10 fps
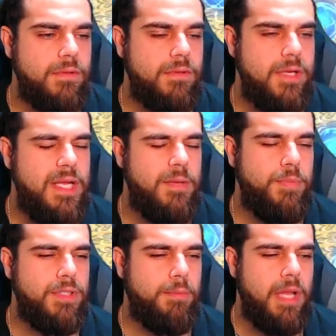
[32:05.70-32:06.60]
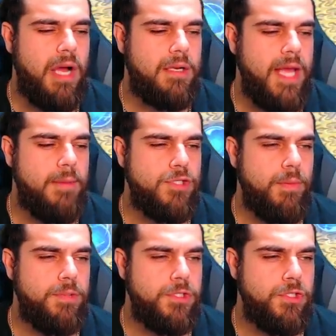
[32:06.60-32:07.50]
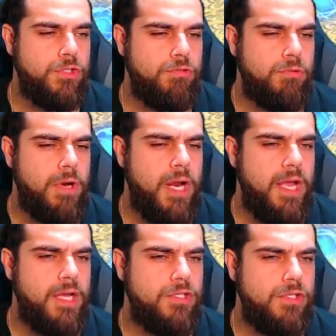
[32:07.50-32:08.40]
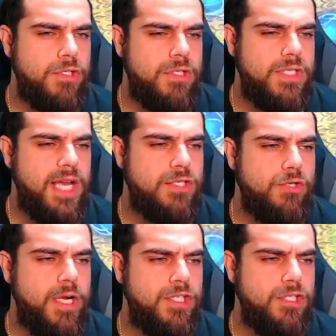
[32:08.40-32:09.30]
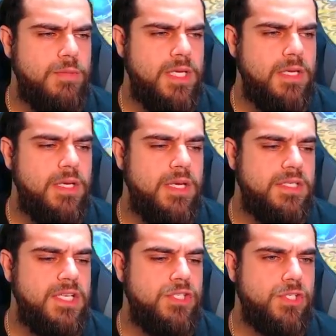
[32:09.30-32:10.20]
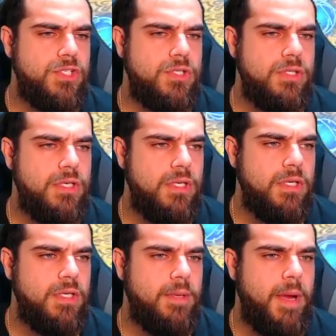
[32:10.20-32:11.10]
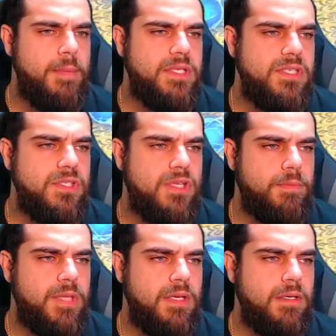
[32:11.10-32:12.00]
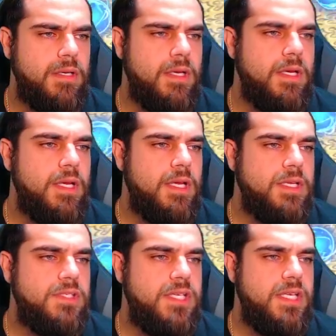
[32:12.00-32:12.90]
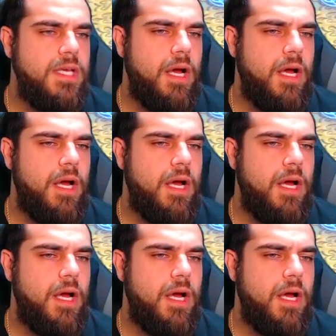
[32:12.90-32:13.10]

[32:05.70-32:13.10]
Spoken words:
He didn't put the block damage up, which is strange. Is that strange to me? Is he just... Am I missing something? Is he,